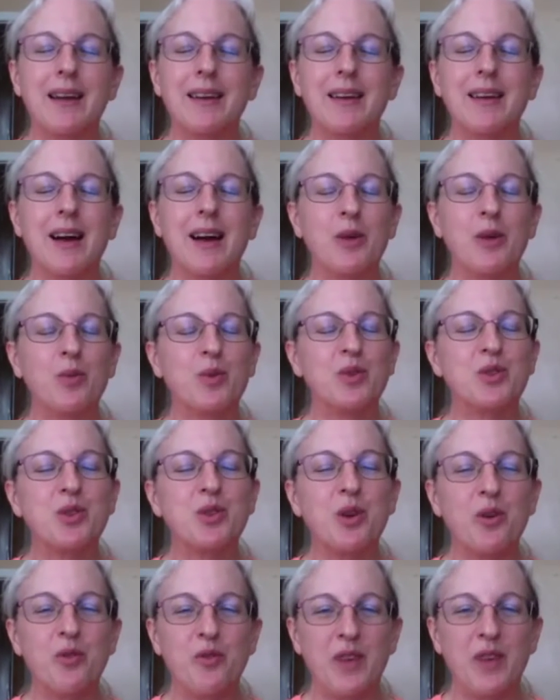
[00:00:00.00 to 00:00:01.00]
god was
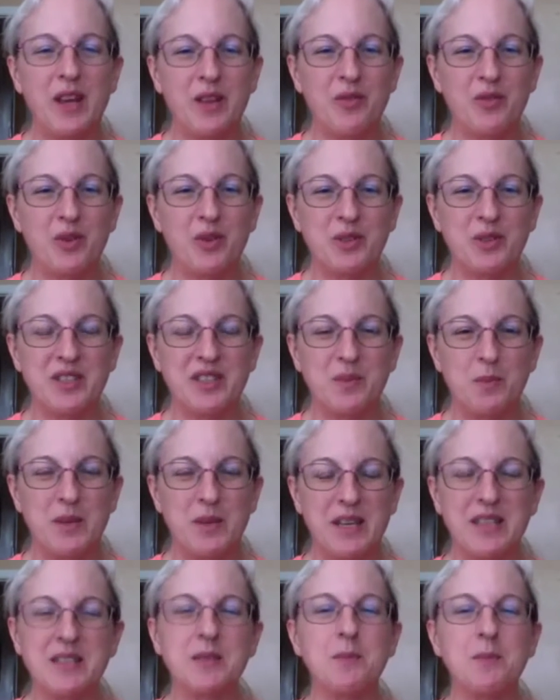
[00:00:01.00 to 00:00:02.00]
so faithful to
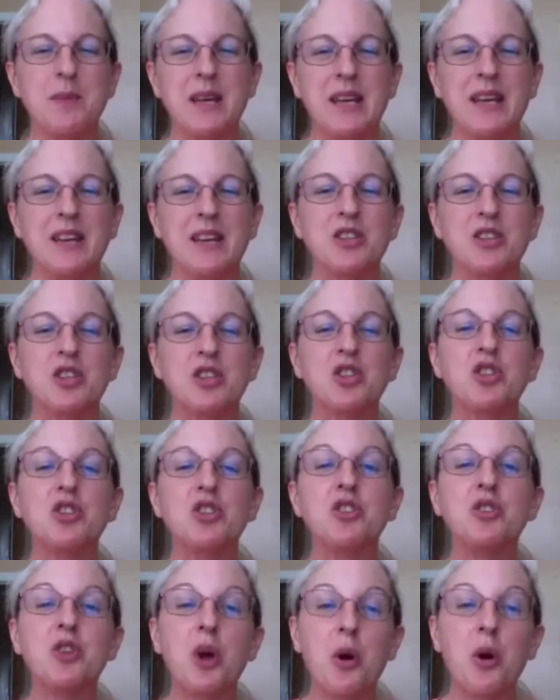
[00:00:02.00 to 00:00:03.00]
speak to me to
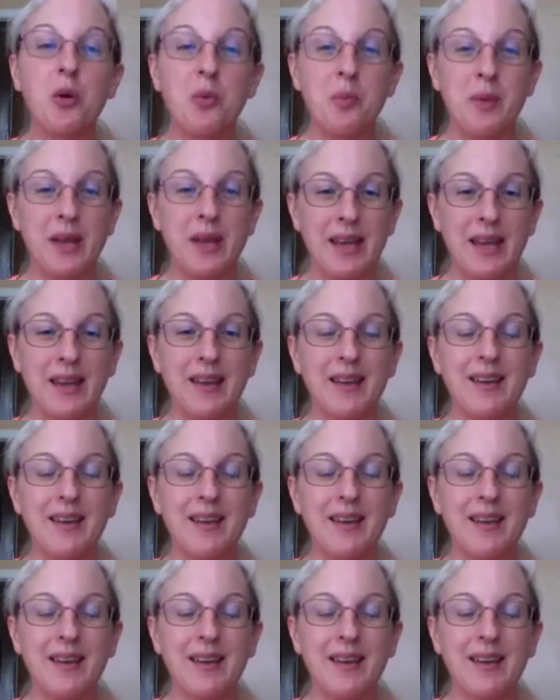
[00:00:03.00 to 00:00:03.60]
show me